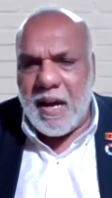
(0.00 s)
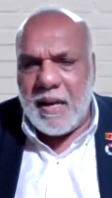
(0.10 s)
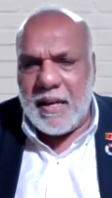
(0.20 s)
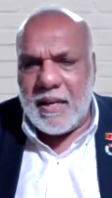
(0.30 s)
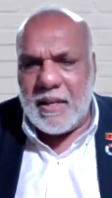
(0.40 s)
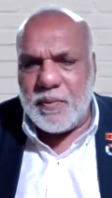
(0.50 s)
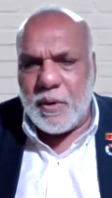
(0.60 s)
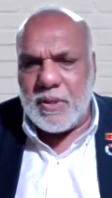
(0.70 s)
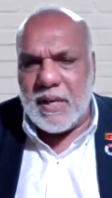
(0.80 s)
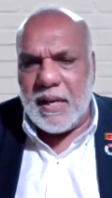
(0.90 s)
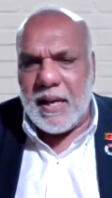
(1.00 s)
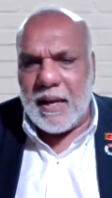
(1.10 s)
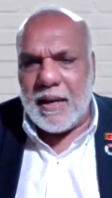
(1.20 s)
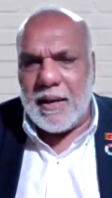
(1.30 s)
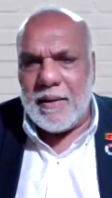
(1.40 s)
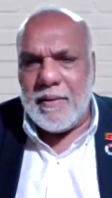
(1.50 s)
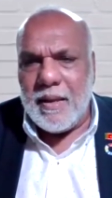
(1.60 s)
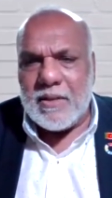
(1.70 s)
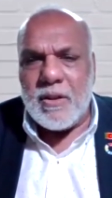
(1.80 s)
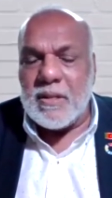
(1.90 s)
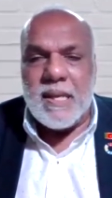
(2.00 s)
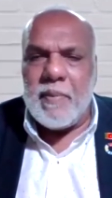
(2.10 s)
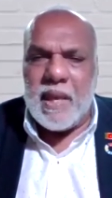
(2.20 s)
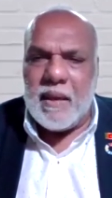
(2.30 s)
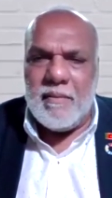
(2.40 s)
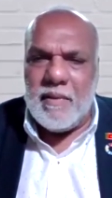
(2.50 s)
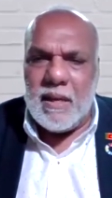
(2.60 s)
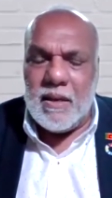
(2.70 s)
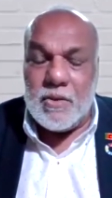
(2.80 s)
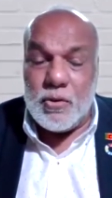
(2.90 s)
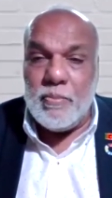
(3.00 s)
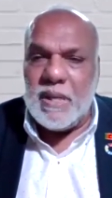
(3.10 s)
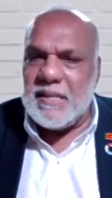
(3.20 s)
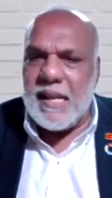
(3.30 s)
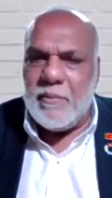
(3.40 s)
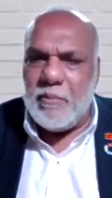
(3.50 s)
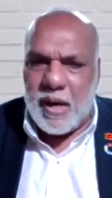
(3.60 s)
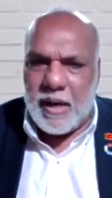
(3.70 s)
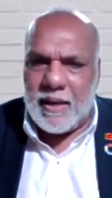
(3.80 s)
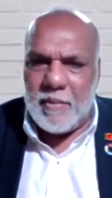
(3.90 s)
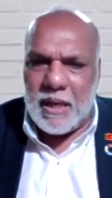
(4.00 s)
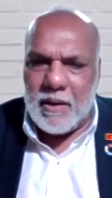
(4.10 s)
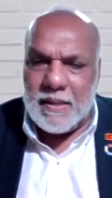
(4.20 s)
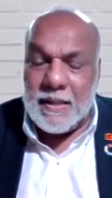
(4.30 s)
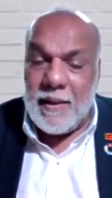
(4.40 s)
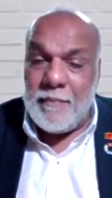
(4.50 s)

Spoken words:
advantage for Sri Lanka. That's not something we should be celebrating because,